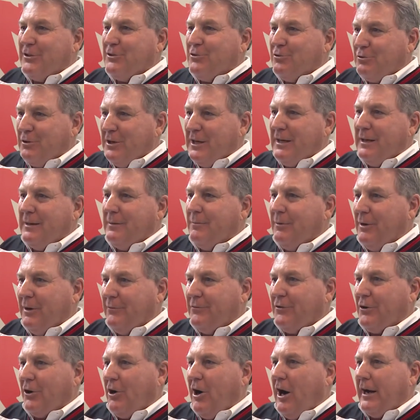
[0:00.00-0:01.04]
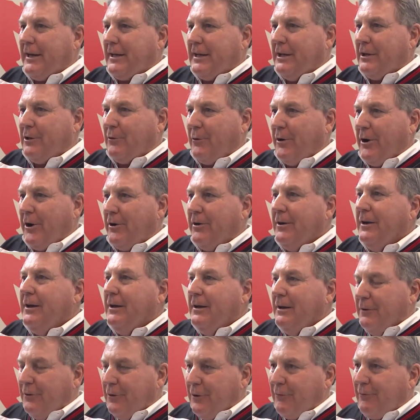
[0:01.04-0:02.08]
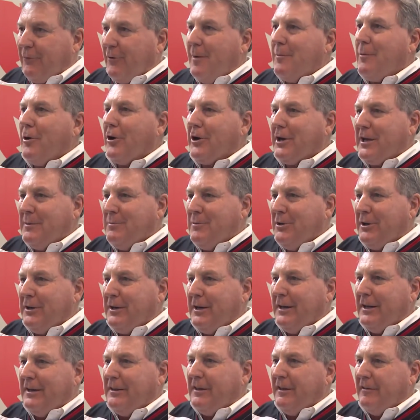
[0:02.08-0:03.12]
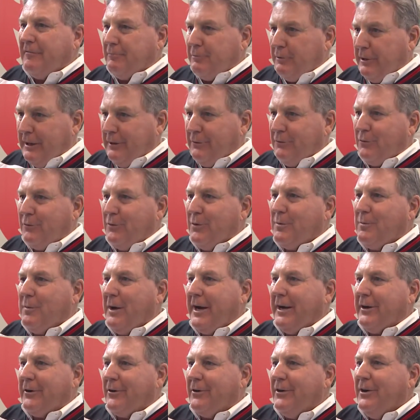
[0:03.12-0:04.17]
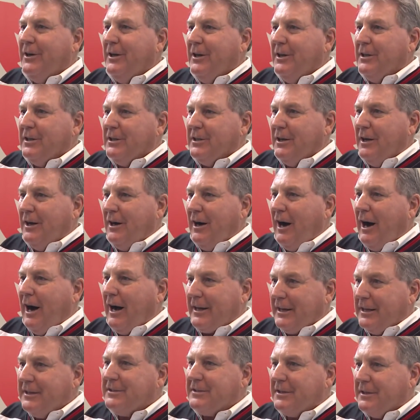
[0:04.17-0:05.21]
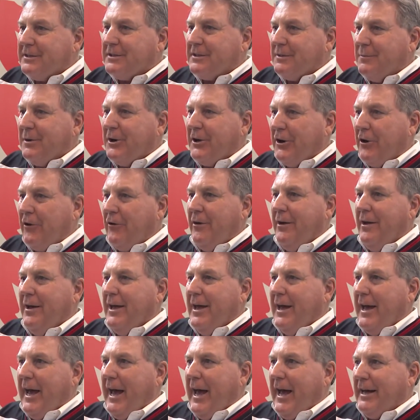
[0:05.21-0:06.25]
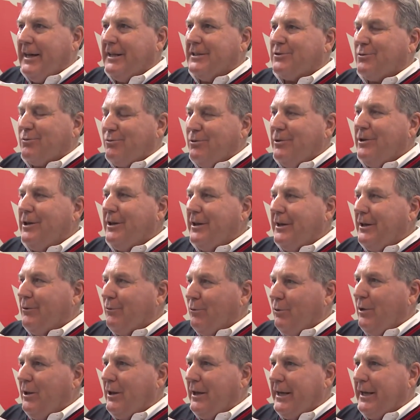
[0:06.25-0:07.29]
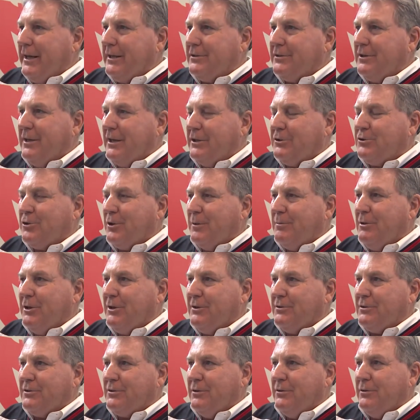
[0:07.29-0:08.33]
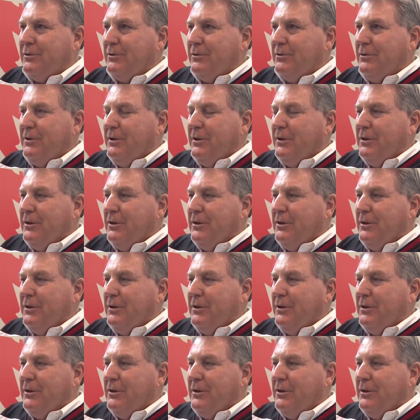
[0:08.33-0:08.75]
the dream of their hockey career. They're from our community. They've played through the minor hockey system here. And it's really, really a tribute to